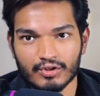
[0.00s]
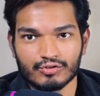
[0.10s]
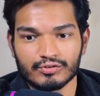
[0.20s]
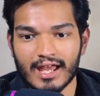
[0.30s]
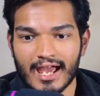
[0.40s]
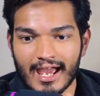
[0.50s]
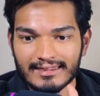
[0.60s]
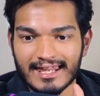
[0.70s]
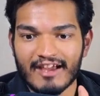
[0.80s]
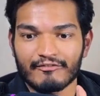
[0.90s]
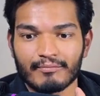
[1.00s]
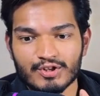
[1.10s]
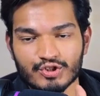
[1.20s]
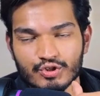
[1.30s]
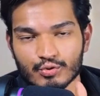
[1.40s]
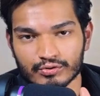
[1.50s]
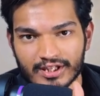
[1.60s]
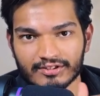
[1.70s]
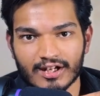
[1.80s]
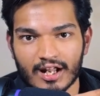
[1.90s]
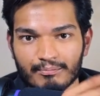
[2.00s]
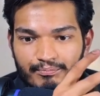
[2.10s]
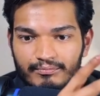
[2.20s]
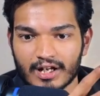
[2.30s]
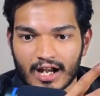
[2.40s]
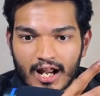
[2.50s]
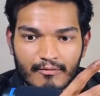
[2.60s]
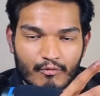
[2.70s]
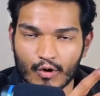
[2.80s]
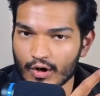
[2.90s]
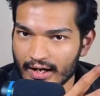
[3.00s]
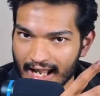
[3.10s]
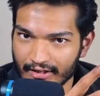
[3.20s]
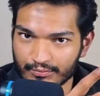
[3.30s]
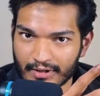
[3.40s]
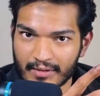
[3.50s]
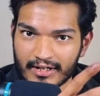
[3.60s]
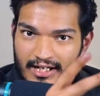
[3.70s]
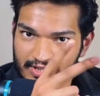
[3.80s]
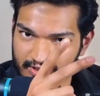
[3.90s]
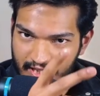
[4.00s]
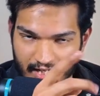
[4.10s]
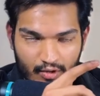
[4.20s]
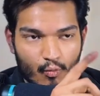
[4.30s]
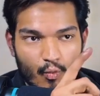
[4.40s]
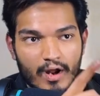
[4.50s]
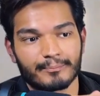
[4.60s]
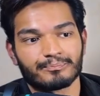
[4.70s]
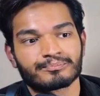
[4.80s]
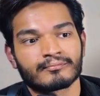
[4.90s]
So they have mentioned two things that I would like to primarily state. One,